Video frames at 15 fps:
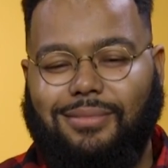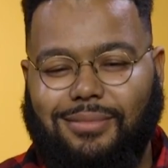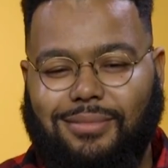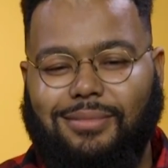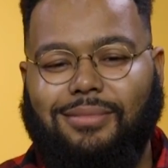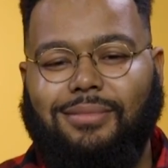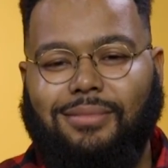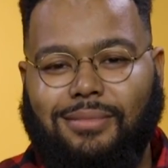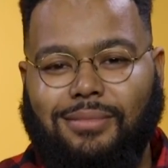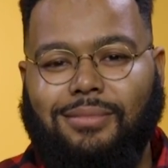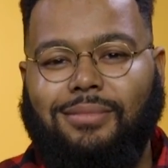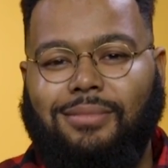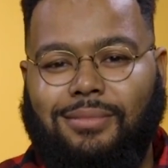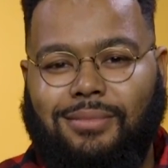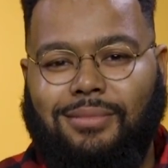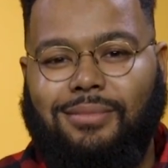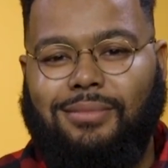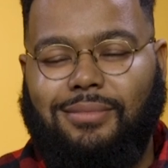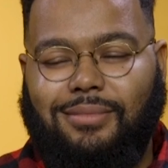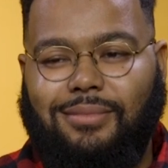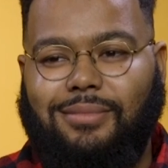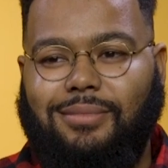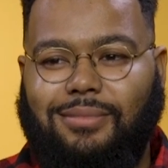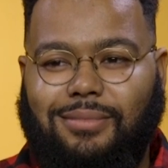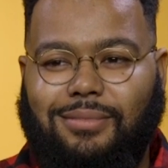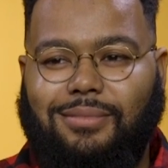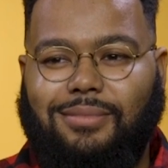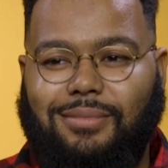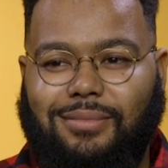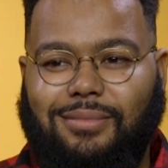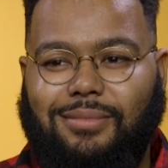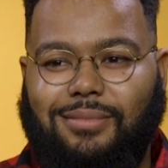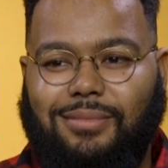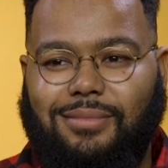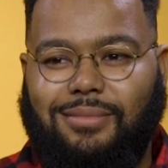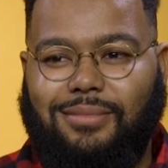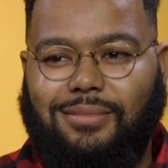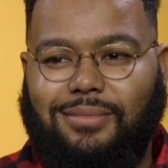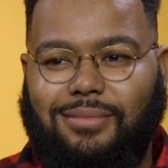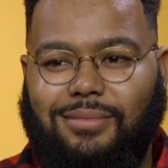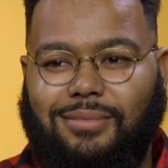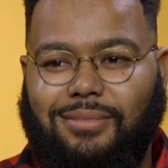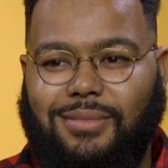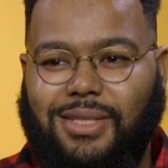No words are spoken by the person on screen.